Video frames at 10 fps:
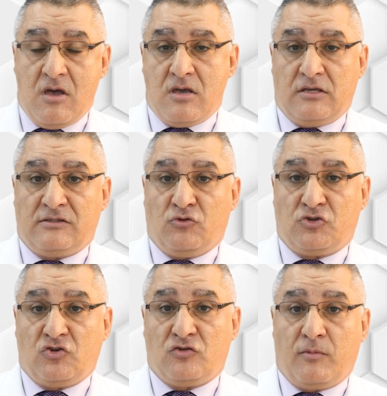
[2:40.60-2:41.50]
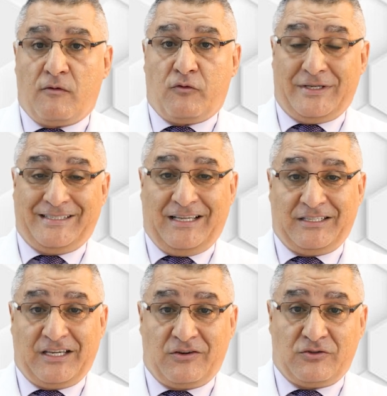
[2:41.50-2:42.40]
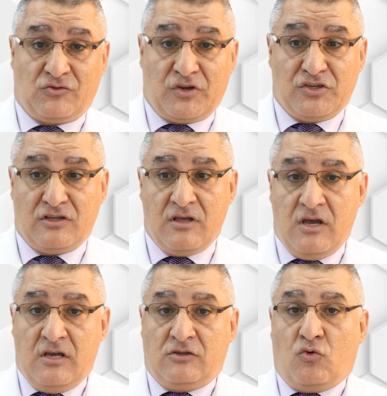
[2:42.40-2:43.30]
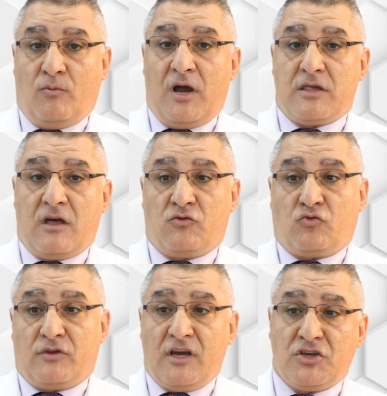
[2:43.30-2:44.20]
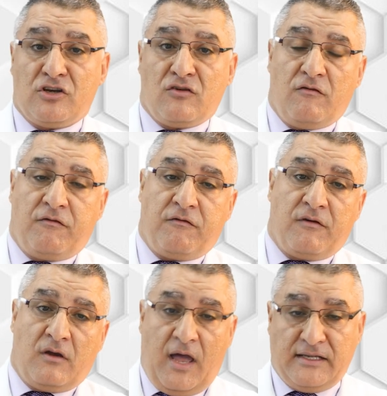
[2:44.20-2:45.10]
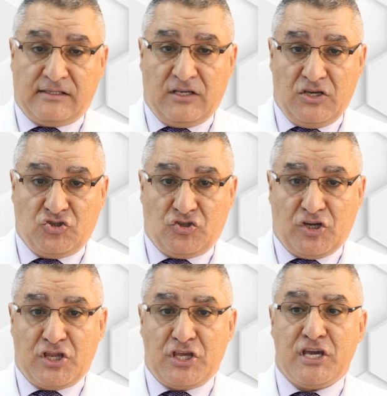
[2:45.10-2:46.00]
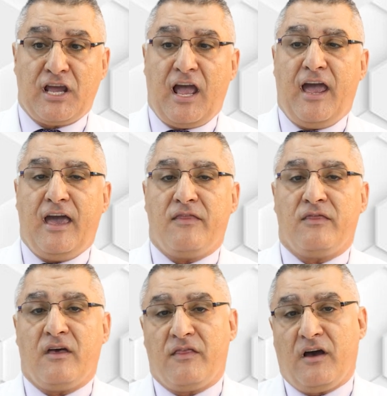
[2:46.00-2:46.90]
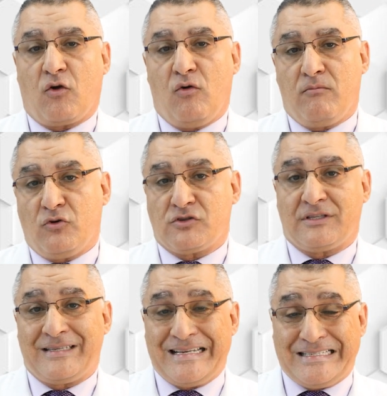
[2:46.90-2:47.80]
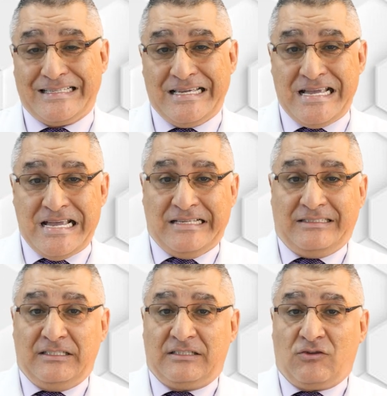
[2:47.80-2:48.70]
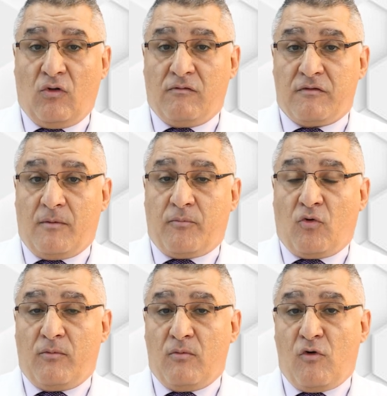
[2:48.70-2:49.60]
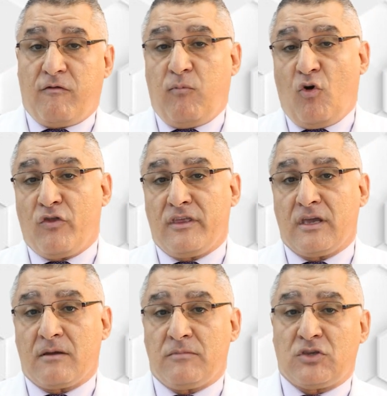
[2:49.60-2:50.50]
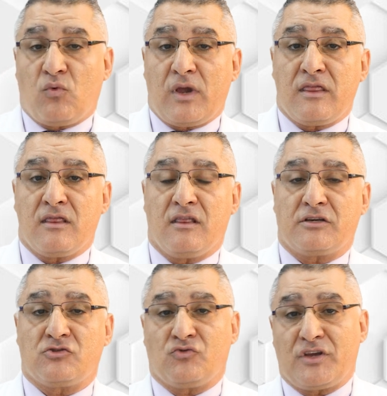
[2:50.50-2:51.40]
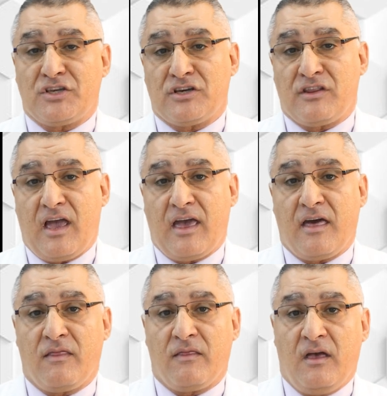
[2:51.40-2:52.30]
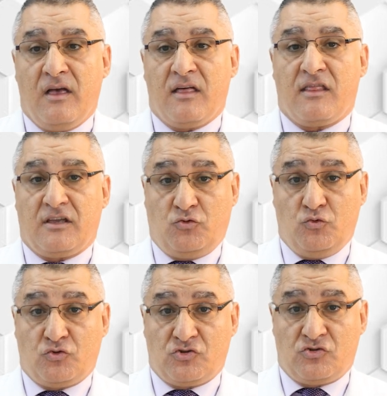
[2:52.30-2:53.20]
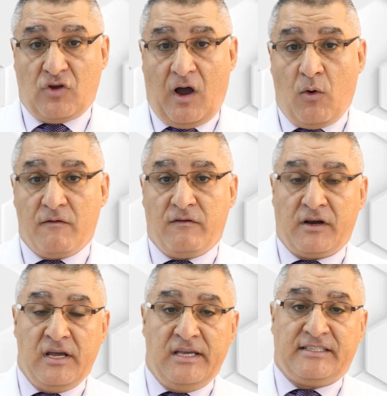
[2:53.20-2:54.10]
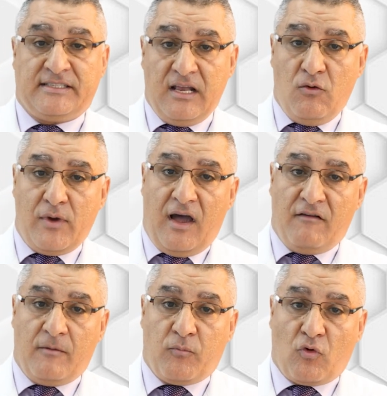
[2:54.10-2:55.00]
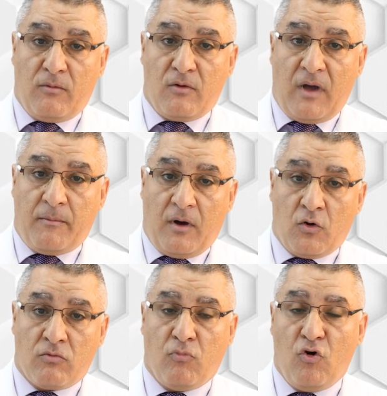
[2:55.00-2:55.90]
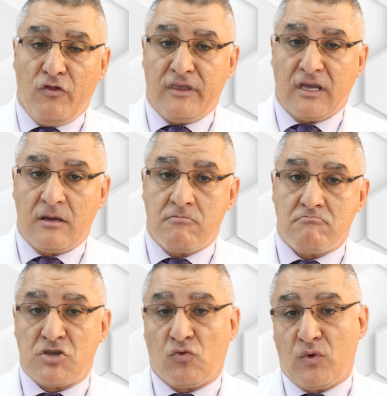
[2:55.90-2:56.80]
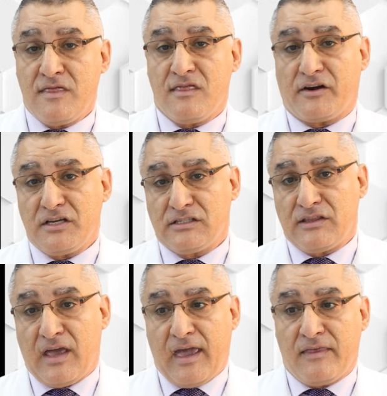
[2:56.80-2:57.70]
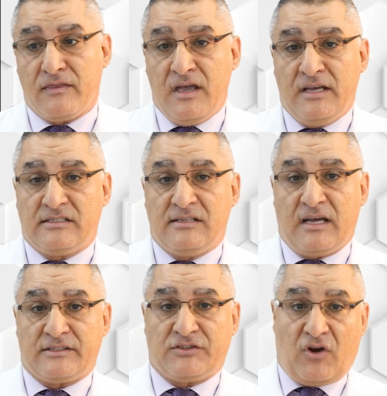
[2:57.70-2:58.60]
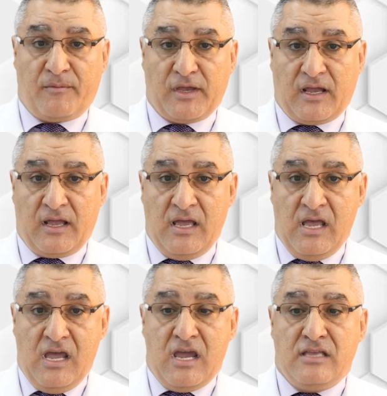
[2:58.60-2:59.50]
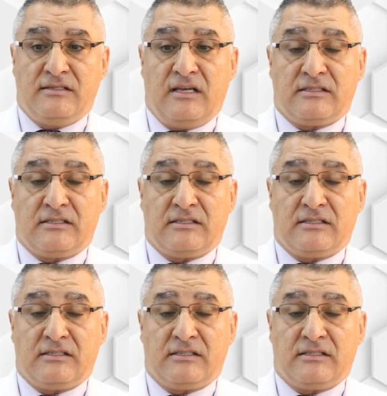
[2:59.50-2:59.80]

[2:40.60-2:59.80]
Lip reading: is not suitable for aesthetic restoration. So by the introduction of acid etch technique and the composite resin, this solved the problem of bonding between the restoration and the tooth. However, still we have a problem about bonding between the resin and the ceramic. In the